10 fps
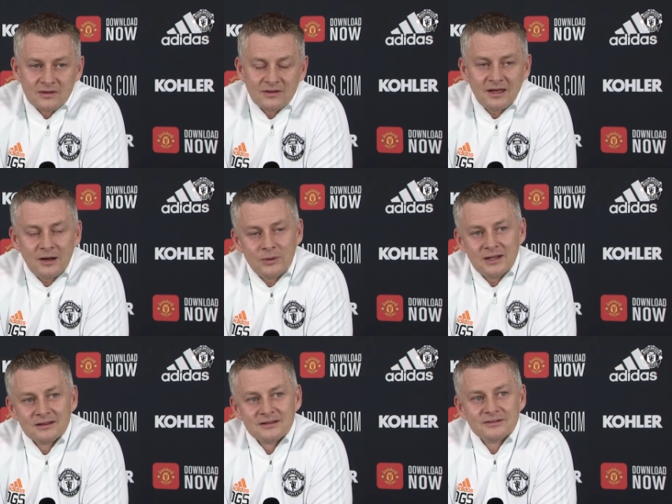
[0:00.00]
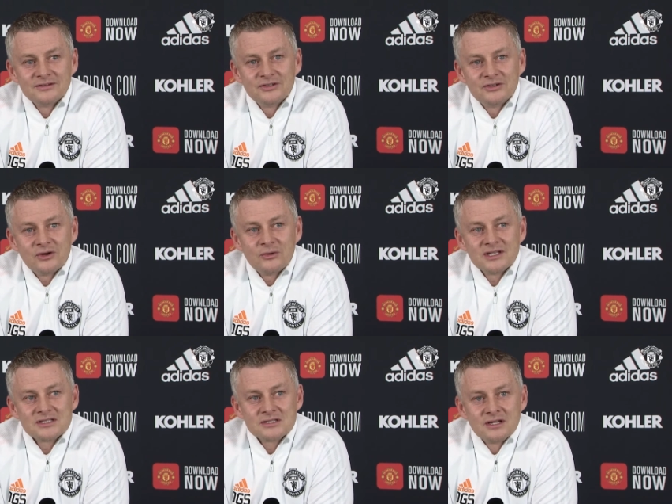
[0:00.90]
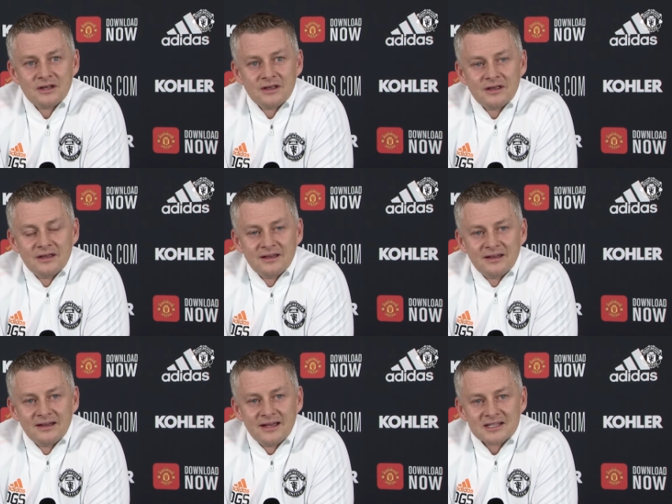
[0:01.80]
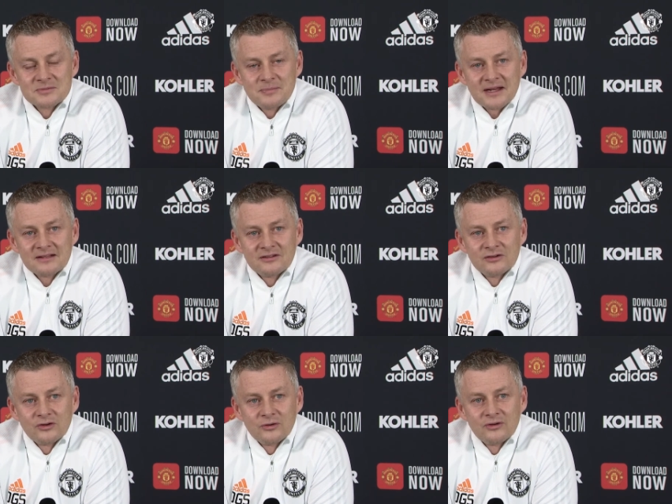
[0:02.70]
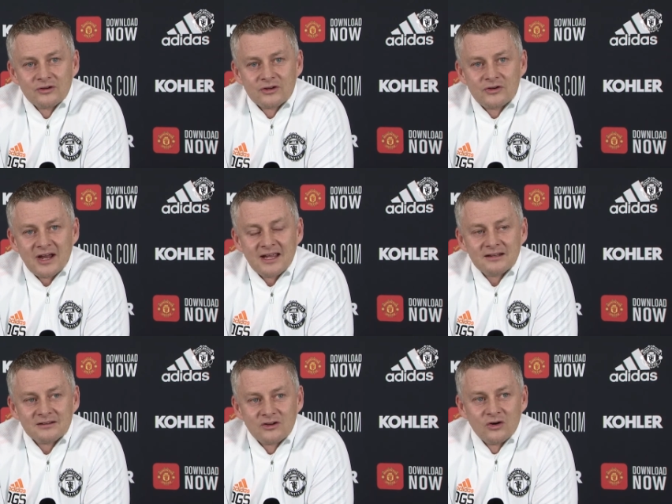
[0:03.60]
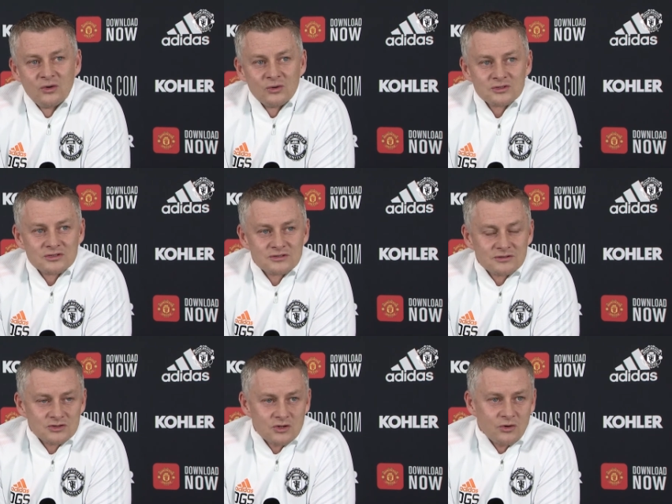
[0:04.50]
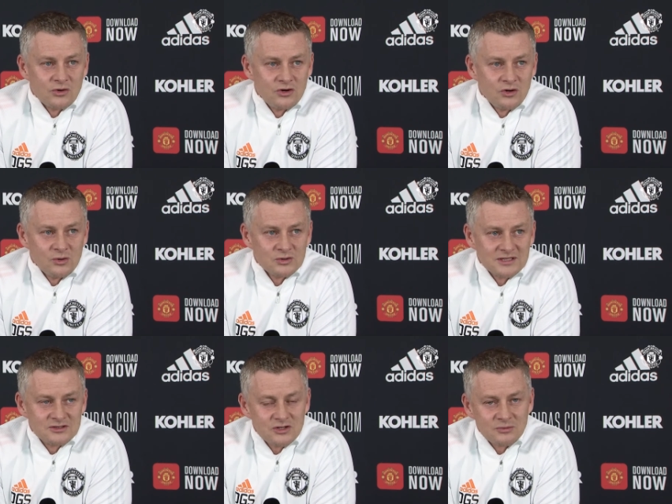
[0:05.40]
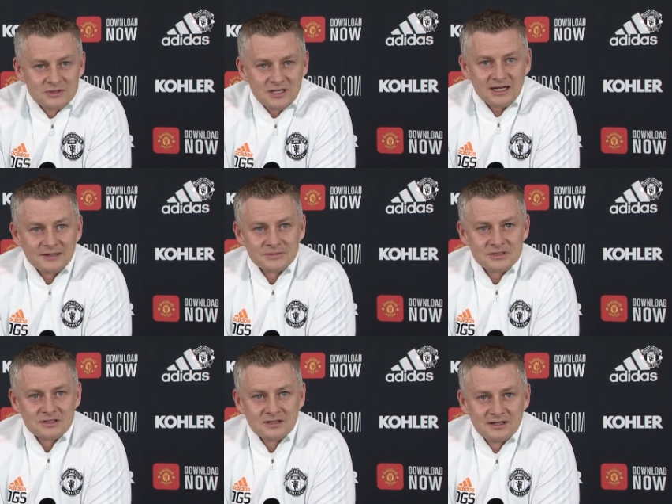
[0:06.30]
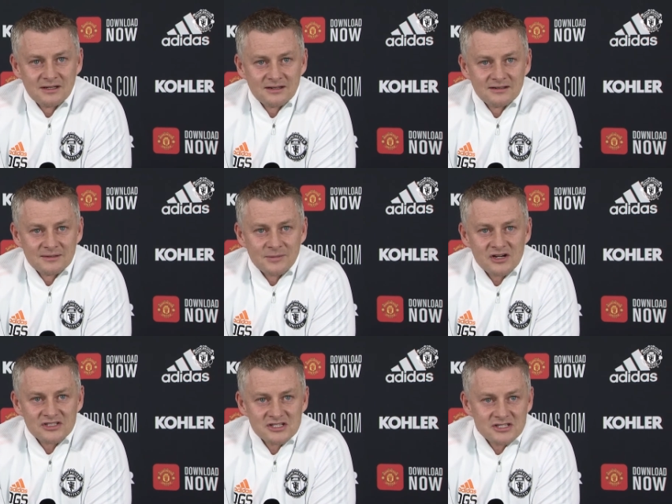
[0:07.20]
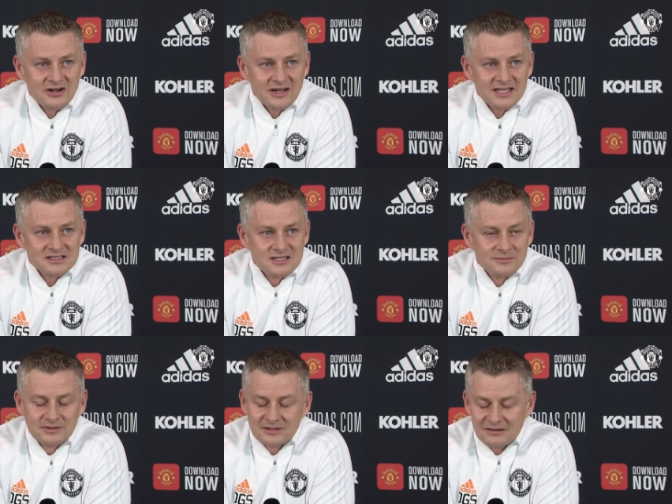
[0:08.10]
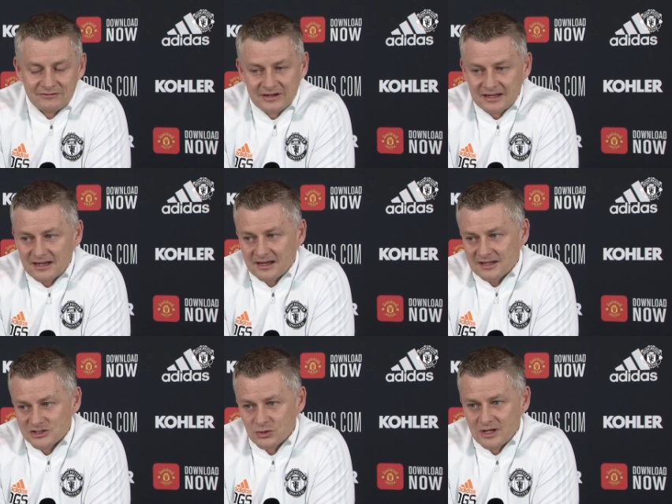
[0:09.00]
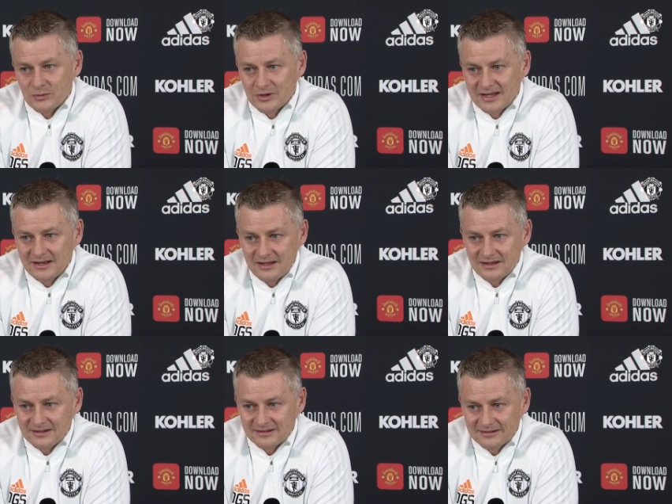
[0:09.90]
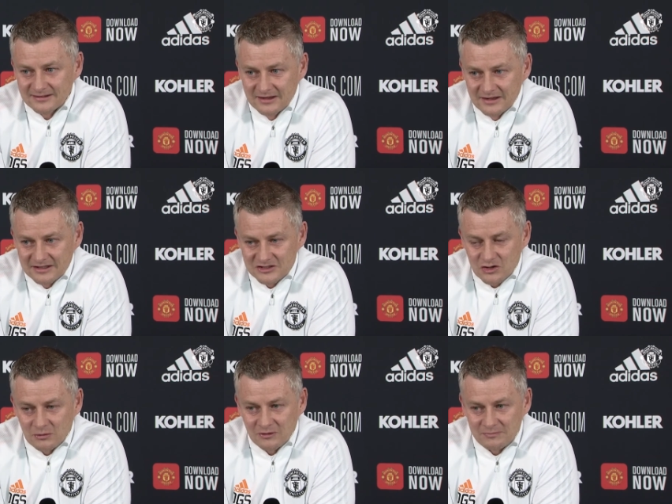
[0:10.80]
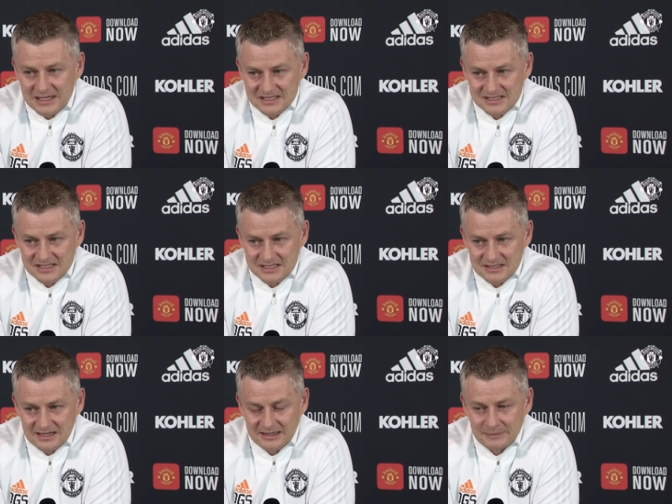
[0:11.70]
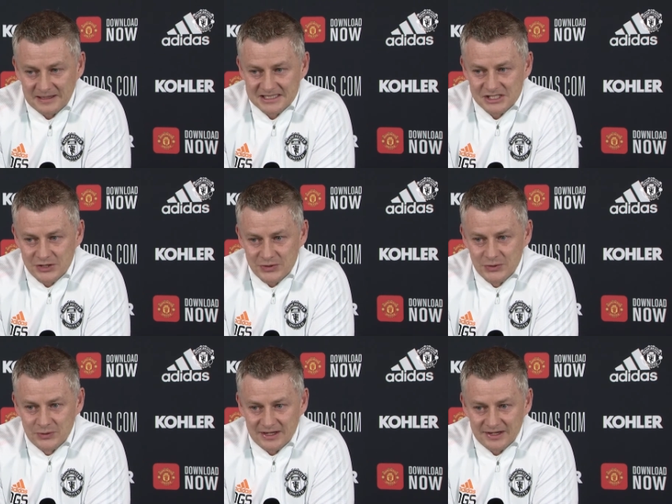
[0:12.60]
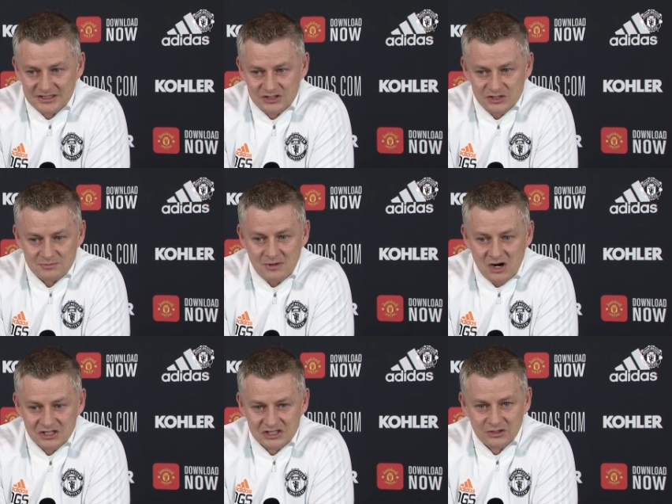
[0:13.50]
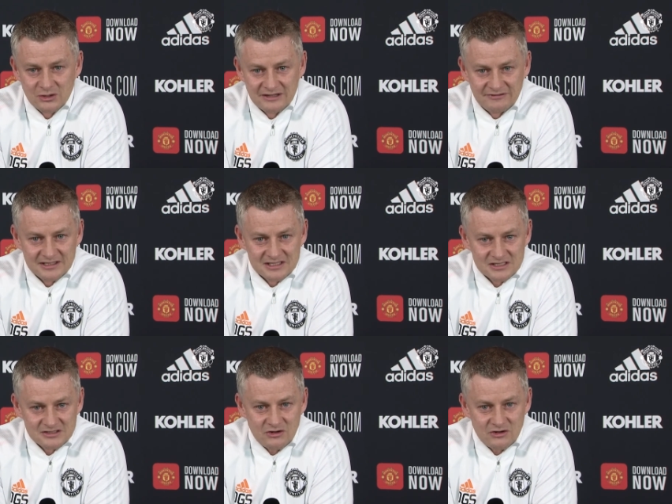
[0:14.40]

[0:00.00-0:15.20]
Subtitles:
Yeah, well, you know, he's expected to create goals, score goals, and sometimes the margins are against him. That free kick, I saw that one in. There's a couple of passes that he plays through, and it's just marginal if he's